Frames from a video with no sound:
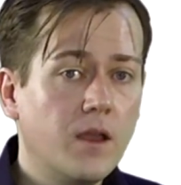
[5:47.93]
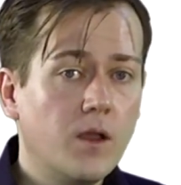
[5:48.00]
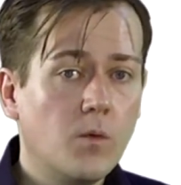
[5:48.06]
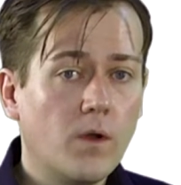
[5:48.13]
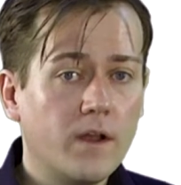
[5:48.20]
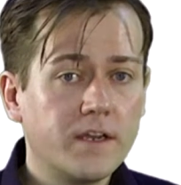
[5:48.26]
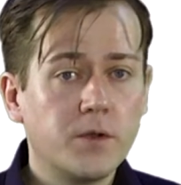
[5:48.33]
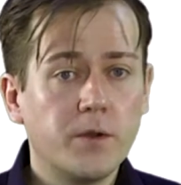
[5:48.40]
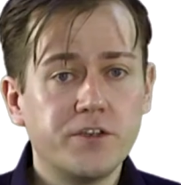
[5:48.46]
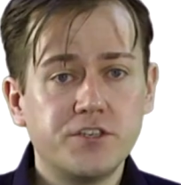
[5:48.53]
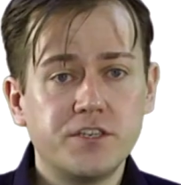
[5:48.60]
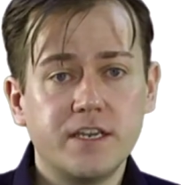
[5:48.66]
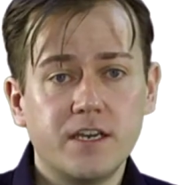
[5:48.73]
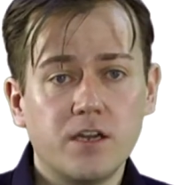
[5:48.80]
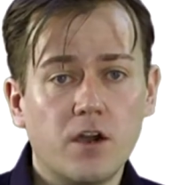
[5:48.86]
While a
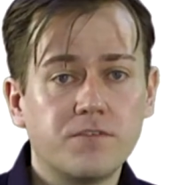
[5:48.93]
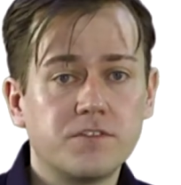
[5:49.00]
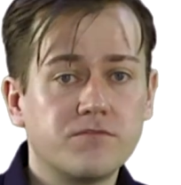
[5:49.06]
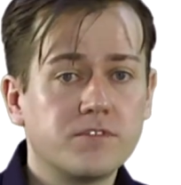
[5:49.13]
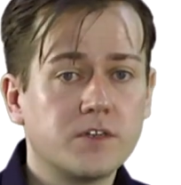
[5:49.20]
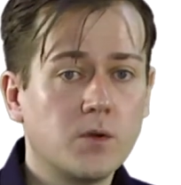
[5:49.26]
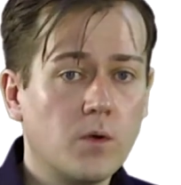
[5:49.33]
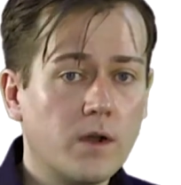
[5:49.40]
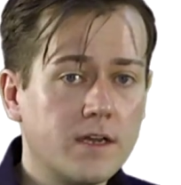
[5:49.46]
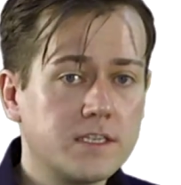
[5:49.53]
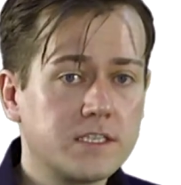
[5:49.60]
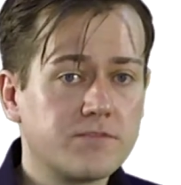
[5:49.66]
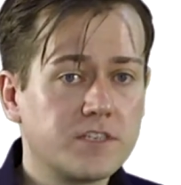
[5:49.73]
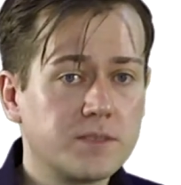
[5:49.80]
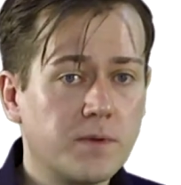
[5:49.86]
questionnaire often requires
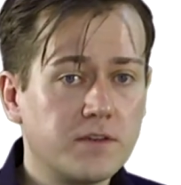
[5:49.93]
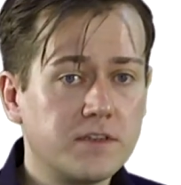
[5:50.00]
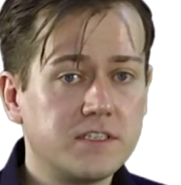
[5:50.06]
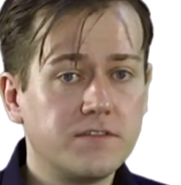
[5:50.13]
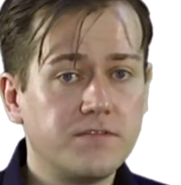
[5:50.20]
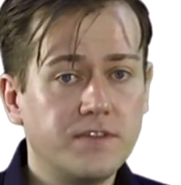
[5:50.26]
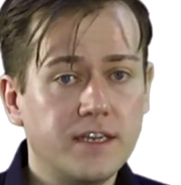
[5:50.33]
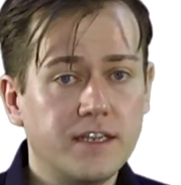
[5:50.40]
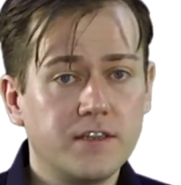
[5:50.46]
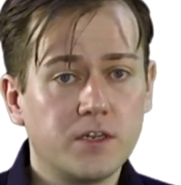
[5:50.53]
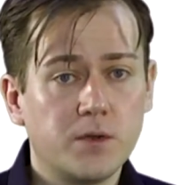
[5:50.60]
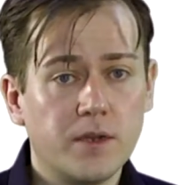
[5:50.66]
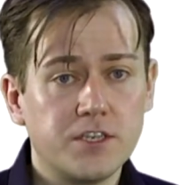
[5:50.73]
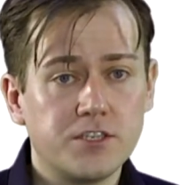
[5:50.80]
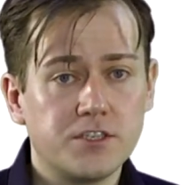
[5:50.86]
the respondent to fill in the
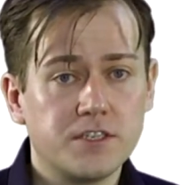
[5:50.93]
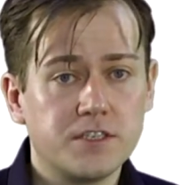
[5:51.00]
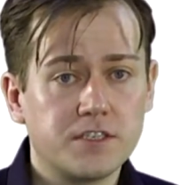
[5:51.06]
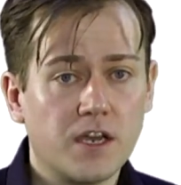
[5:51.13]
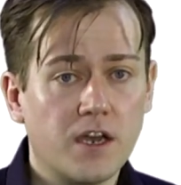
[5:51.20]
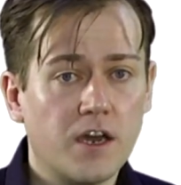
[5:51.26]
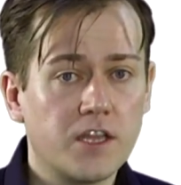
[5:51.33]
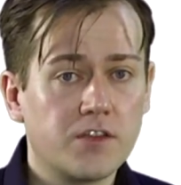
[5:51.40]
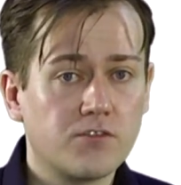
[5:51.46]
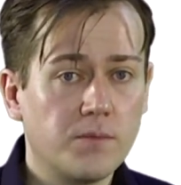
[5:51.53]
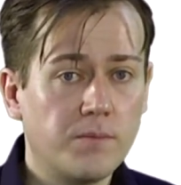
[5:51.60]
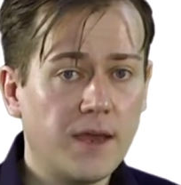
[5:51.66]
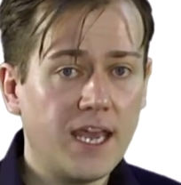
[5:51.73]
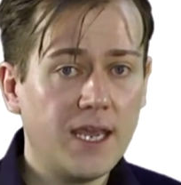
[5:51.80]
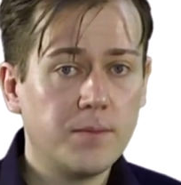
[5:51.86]
questions either on
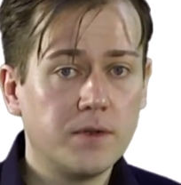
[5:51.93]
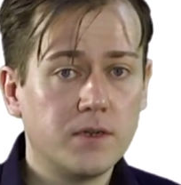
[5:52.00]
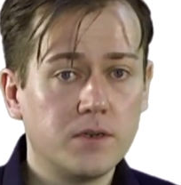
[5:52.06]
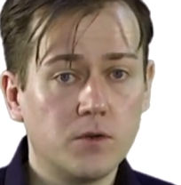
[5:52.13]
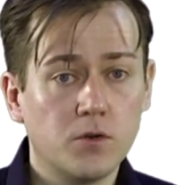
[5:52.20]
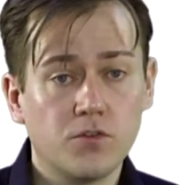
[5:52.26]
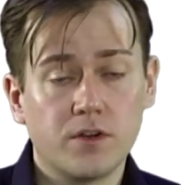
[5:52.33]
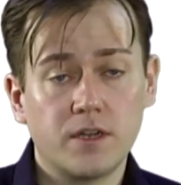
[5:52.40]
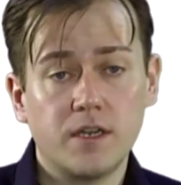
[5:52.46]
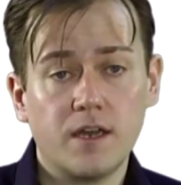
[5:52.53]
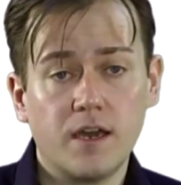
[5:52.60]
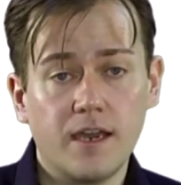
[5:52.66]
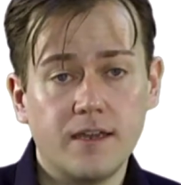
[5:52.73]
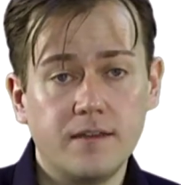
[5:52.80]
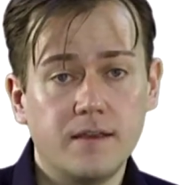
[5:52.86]
paper or
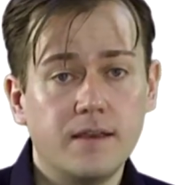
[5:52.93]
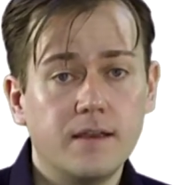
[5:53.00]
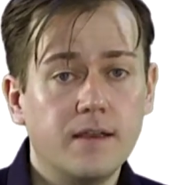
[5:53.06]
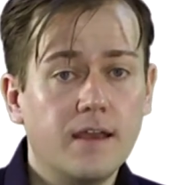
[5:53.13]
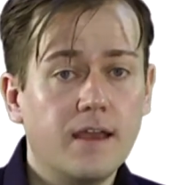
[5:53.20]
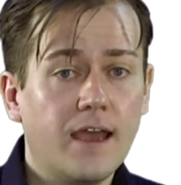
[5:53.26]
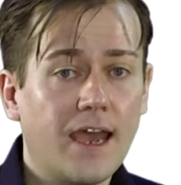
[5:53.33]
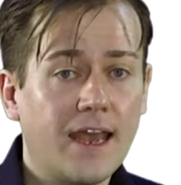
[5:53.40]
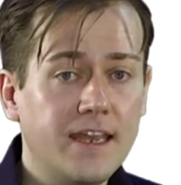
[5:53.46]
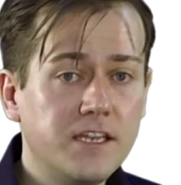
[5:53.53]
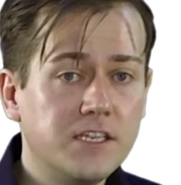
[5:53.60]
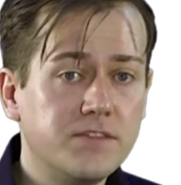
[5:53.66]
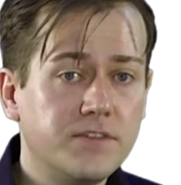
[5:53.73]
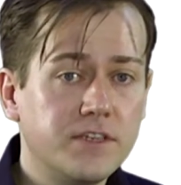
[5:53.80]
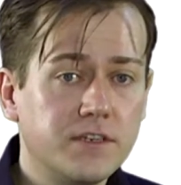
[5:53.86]
online, an
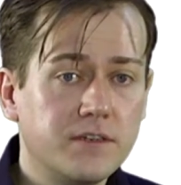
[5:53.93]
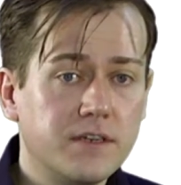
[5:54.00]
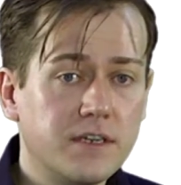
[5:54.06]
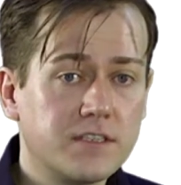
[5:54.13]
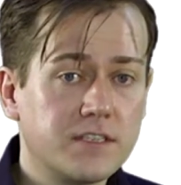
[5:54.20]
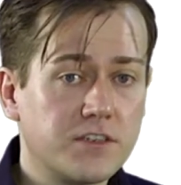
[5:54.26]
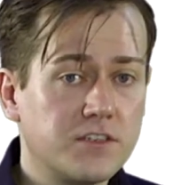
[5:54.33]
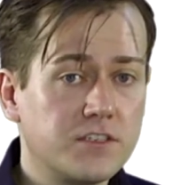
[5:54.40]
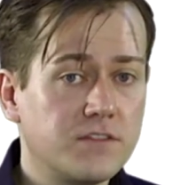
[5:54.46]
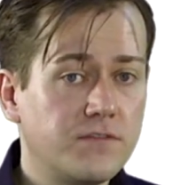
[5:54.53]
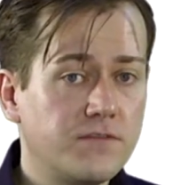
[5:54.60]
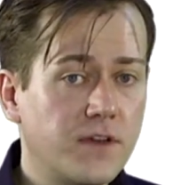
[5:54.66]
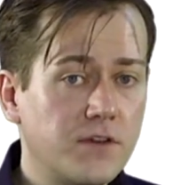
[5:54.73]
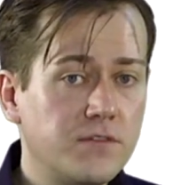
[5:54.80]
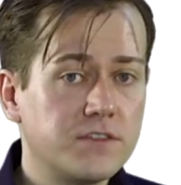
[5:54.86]
interview, such as a
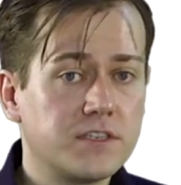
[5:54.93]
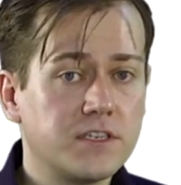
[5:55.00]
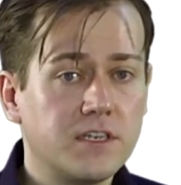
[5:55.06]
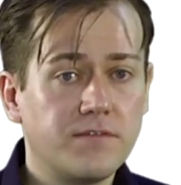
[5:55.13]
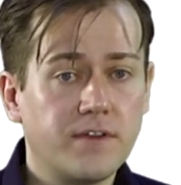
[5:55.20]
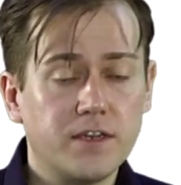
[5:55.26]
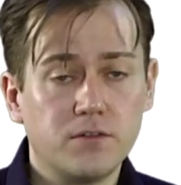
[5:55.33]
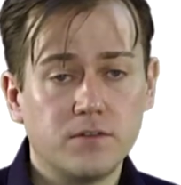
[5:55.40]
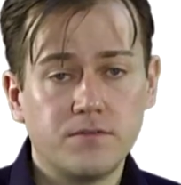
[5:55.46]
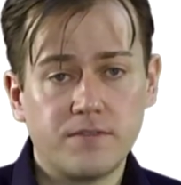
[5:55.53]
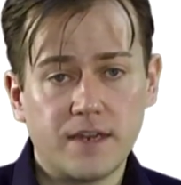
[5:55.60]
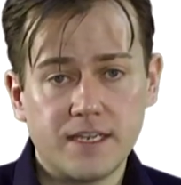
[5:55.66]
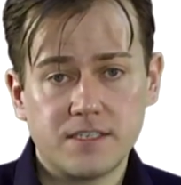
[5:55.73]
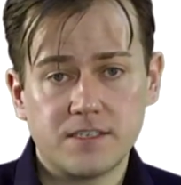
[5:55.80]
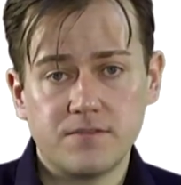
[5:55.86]
phone survey or
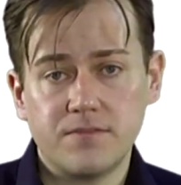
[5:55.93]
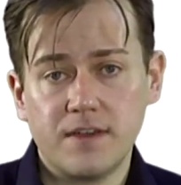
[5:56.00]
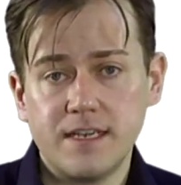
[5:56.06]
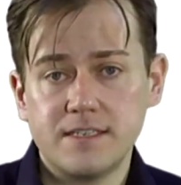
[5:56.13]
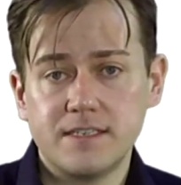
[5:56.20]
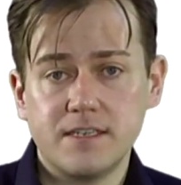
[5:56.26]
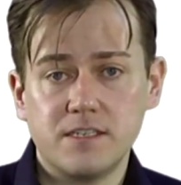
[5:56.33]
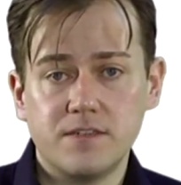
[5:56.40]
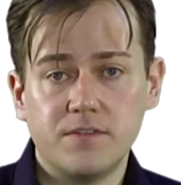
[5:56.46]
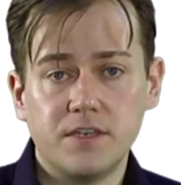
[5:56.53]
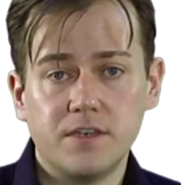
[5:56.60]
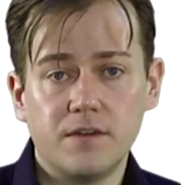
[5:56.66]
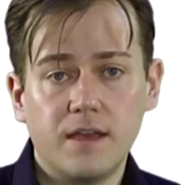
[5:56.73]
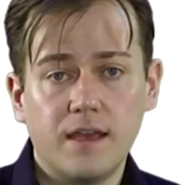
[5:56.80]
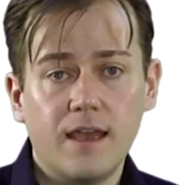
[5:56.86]
face-to-face interview,
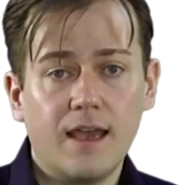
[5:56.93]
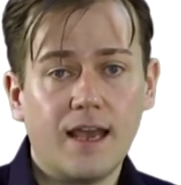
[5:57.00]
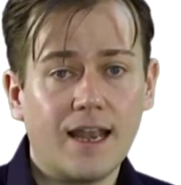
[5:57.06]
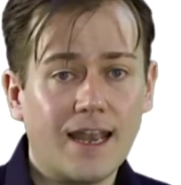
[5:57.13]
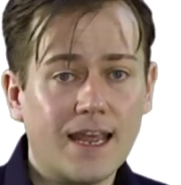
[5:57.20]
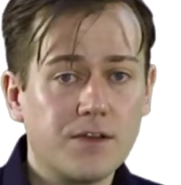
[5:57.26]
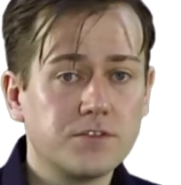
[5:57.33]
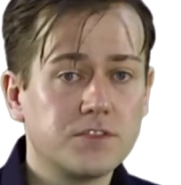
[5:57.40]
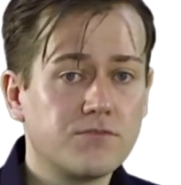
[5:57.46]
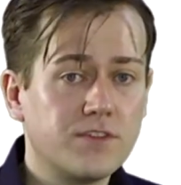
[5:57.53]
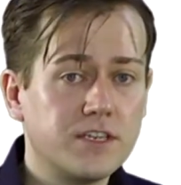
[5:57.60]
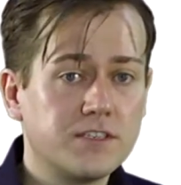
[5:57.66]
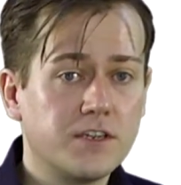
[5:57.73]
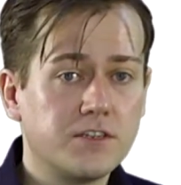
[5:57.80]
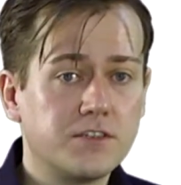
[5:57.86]
allows the
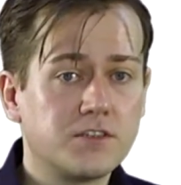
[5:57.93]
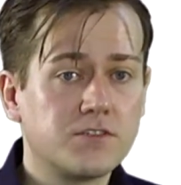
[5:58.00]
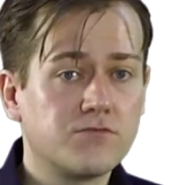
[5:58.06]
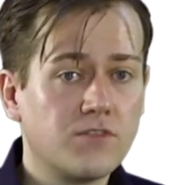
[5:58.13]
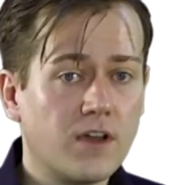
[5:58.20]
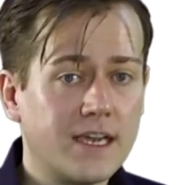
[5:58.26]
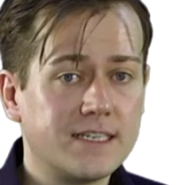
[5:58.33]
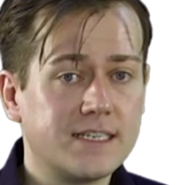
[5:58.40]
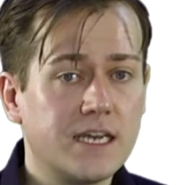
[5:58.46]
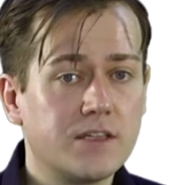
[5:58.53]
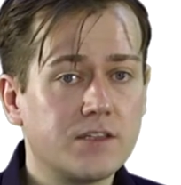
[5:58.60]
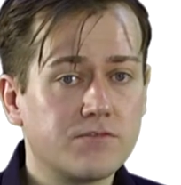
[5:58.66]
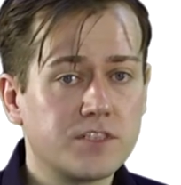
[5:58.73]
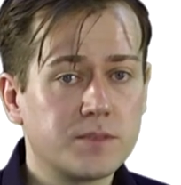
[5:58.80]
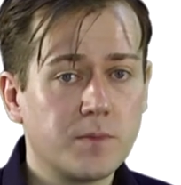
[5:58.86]
researcher to write down the
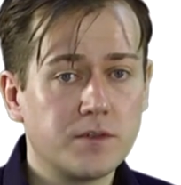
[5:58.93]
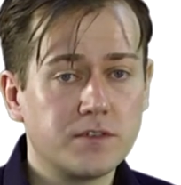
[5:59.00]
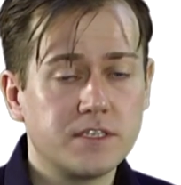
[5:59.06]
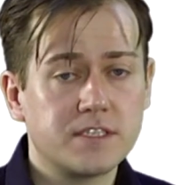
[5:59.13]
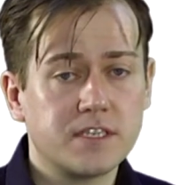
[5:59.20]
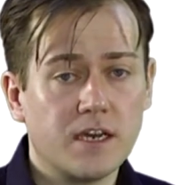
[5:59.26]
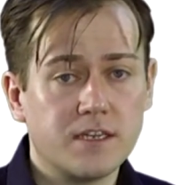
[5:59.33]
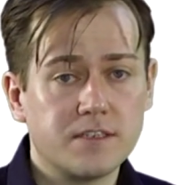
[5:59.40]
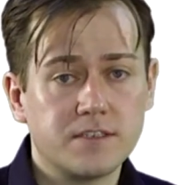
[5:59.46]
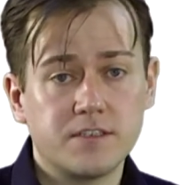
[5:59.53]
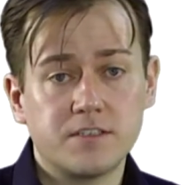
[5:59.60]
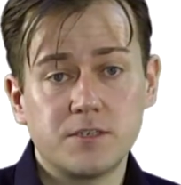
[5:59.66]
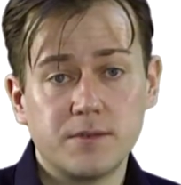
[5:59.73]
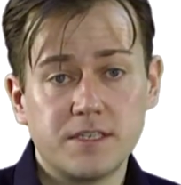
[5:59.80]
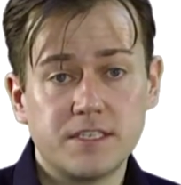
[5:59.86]
respondent's answers
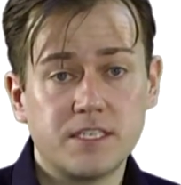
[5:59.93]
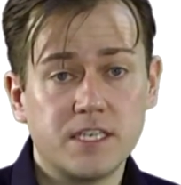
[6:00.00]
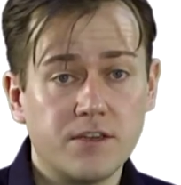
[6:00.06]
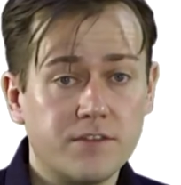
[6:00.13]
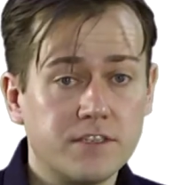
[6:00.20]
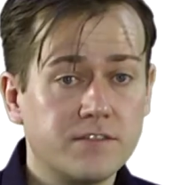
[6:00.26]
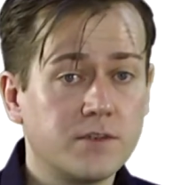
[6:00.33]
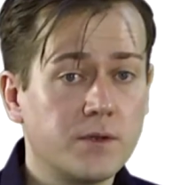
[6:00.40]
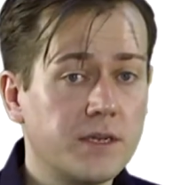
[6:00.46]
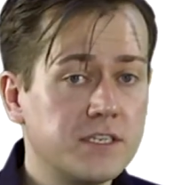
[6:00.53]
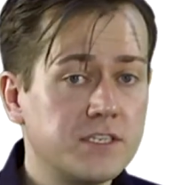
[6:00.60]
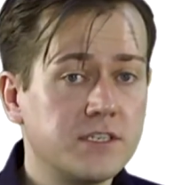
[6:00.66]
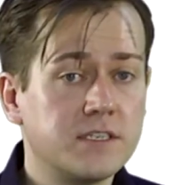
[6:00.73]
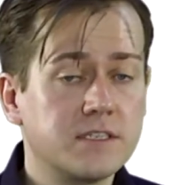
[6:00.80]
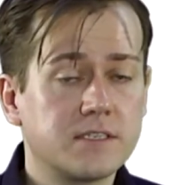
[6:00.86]
to a series of
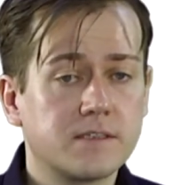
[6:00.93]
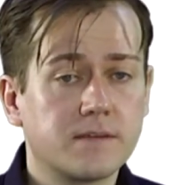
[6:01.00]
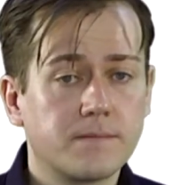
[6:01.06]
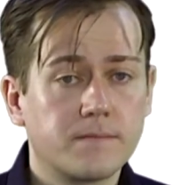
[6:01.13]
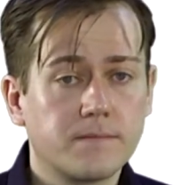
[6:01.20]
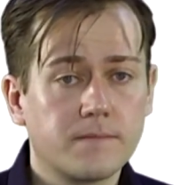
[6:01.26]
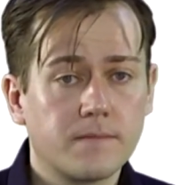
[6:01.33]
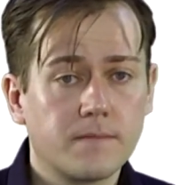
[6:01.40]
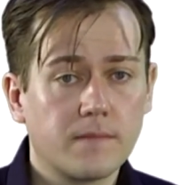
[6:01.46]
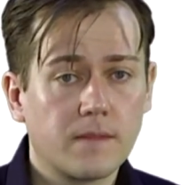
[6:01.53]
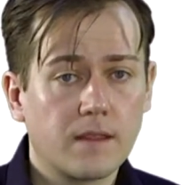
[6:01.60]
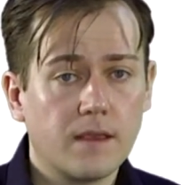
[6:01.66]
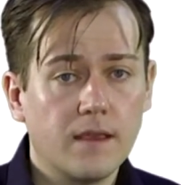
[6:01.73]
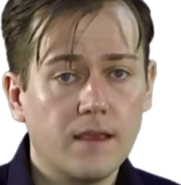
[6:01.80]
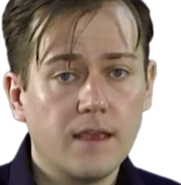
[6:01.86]
questions.
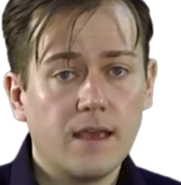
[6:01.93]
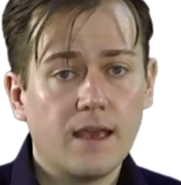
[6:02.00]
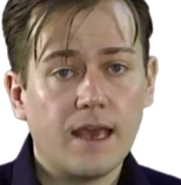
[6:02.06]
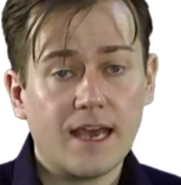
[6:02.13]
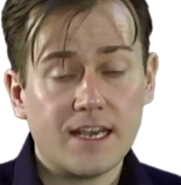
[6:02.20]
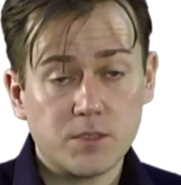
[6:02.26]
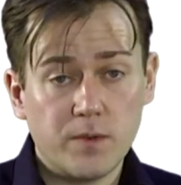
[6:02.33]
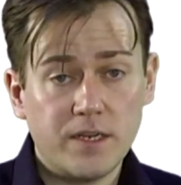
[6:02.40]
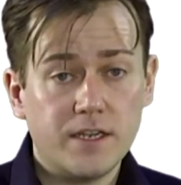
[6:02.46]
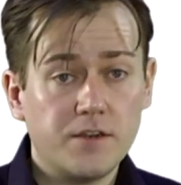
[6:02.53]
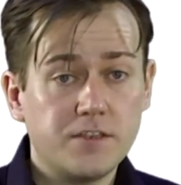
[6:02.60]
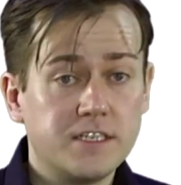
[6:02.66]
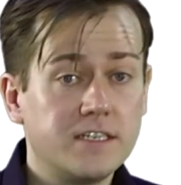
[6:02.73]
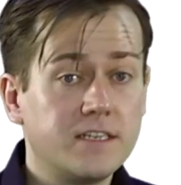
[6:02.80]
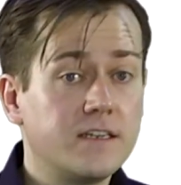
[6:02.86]
As we
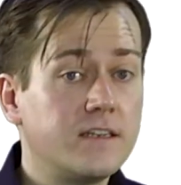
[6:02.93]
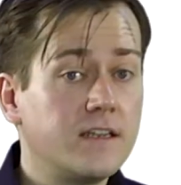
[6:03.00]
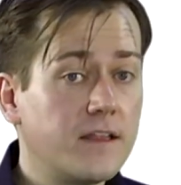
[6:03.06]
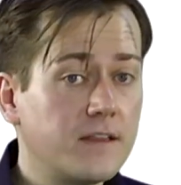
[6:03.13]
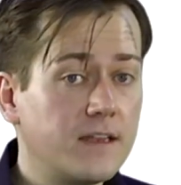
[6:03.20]
noted in another